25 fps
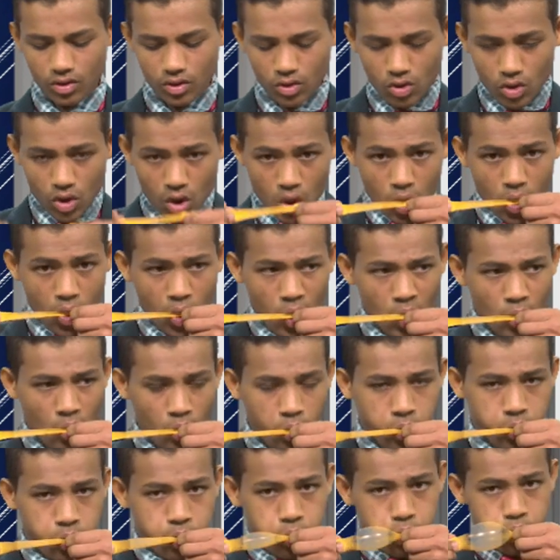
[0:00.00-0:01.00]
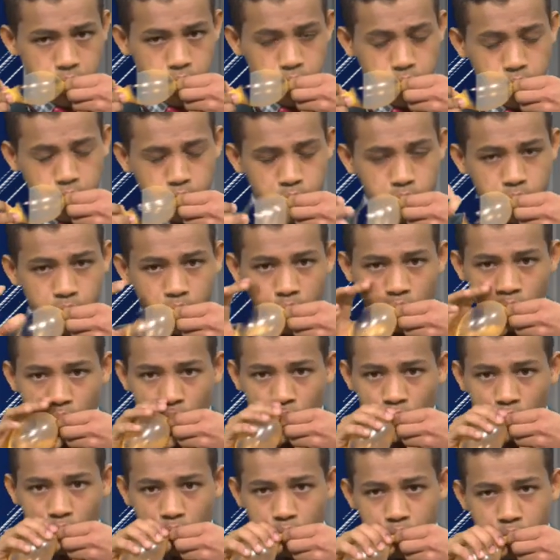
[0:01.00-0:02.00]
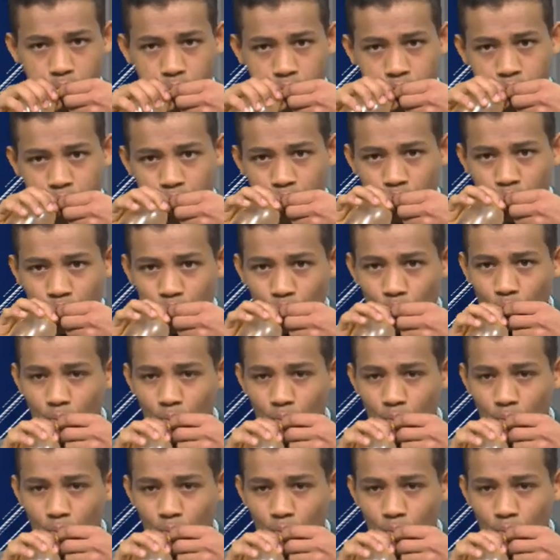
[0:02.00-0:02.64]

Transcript: (silence)